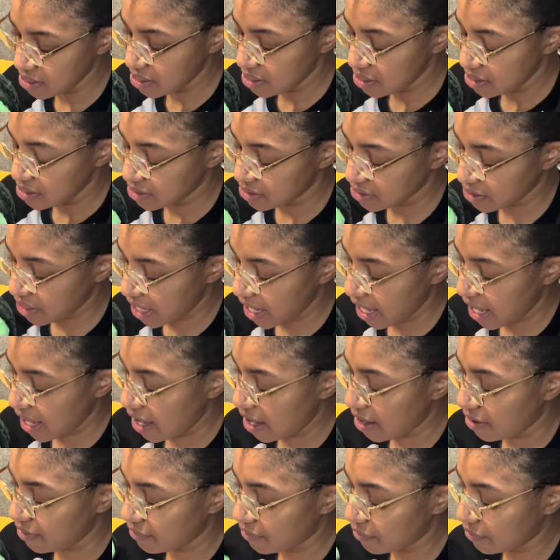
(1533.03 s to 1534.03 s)
So I
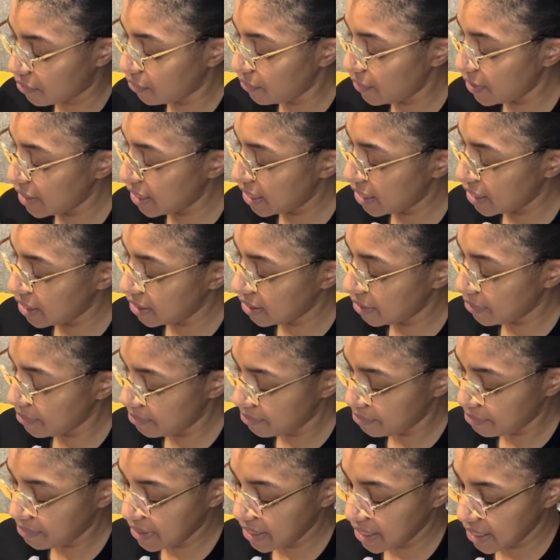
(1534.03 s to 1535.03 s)
have green,
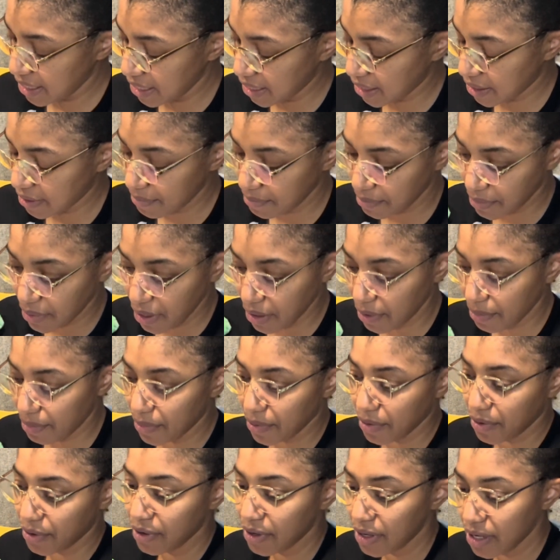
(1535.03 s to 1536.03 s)
pink,
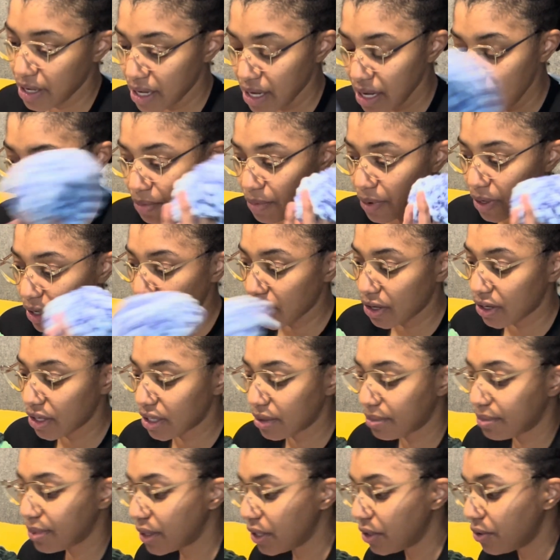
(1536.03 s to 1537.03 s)
purple, working on the
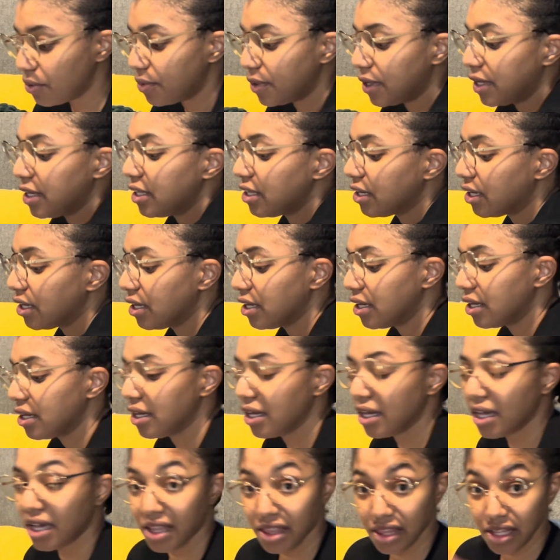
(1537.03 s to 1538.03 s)
blue one,
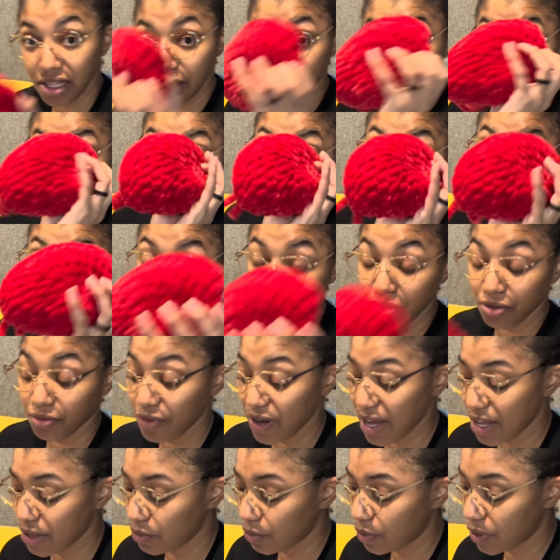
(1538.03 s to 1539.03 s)
and then I'm gonna work on the
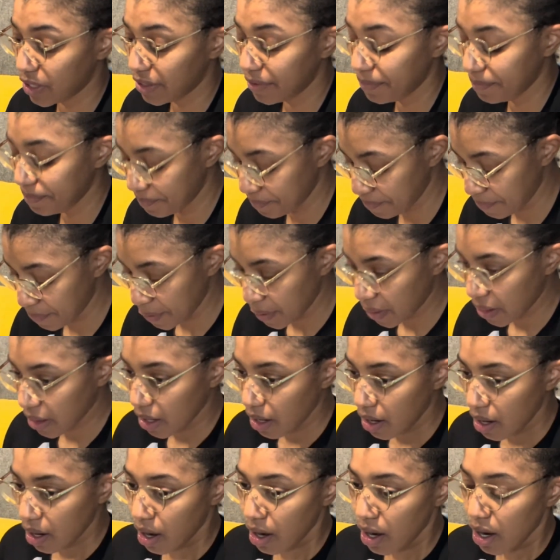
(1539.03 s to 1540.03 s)
red one.
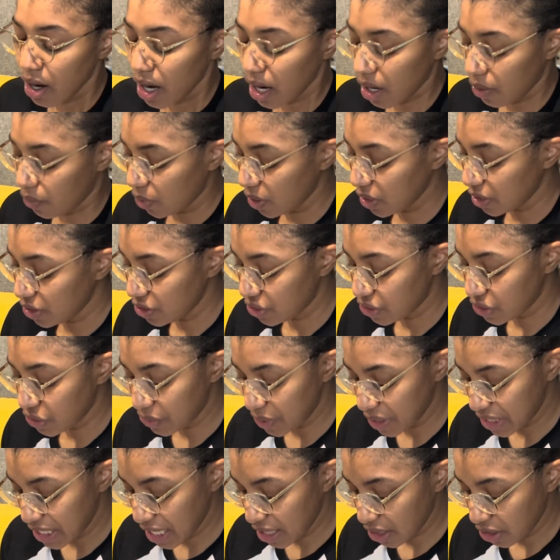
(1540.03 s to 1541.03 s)
I wanted to do a
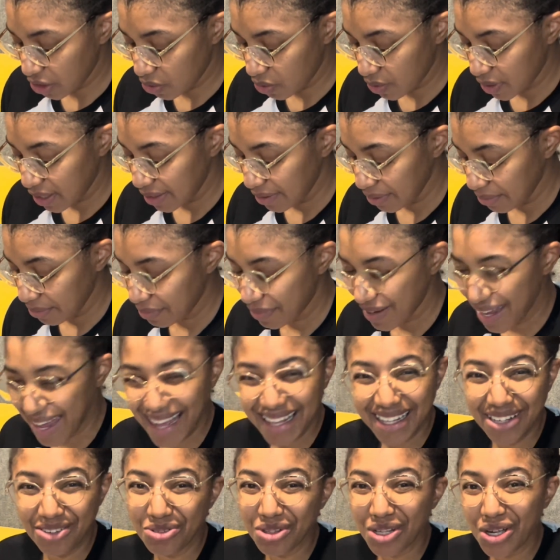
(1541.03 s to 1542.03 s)
yellow one, but I
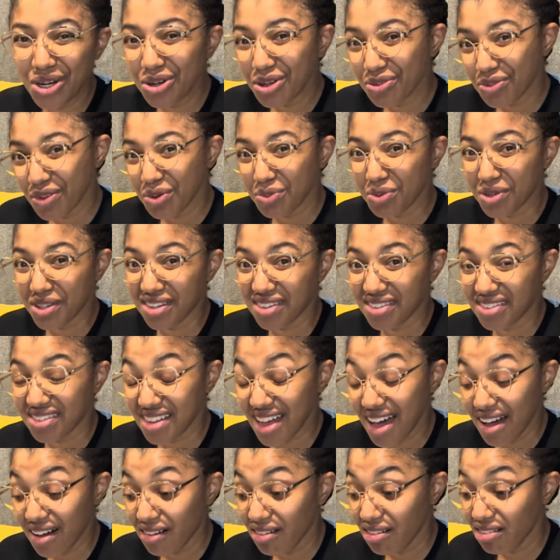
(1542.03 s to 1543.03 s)
don't know if it would
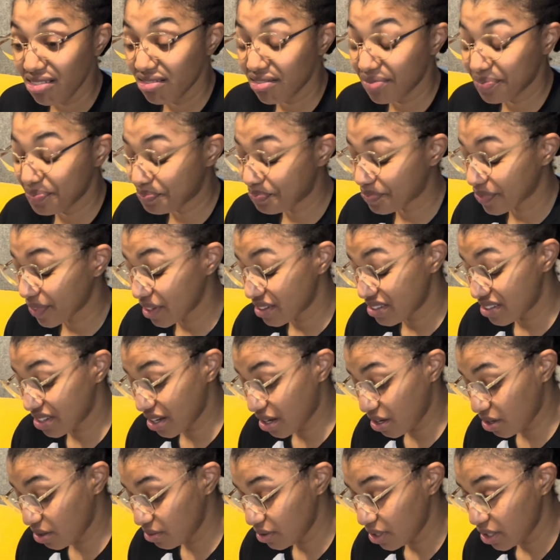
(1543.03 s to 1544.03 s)
sell.
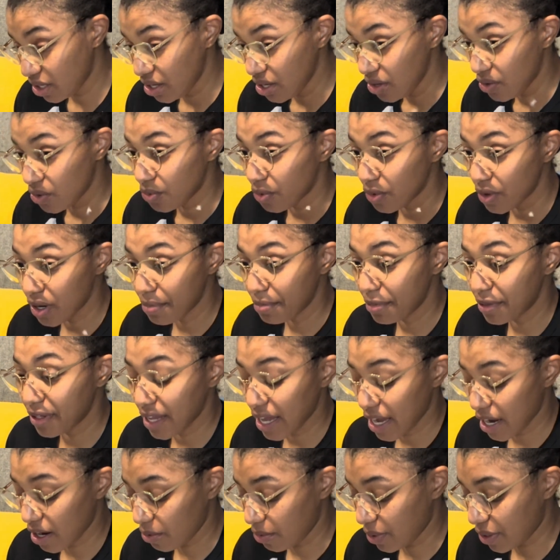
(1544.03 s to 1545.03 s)
So we're up in the
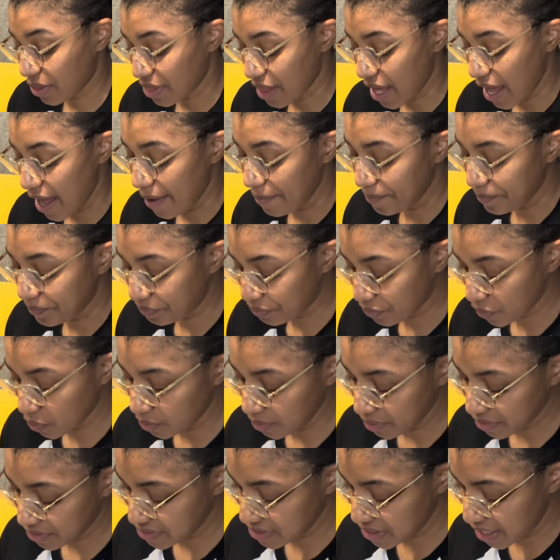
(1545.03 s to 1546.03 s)
air with that.
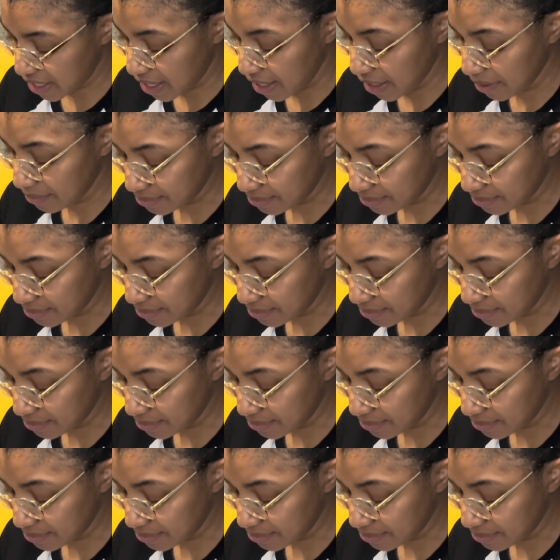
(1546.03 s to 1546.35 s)
We'll see.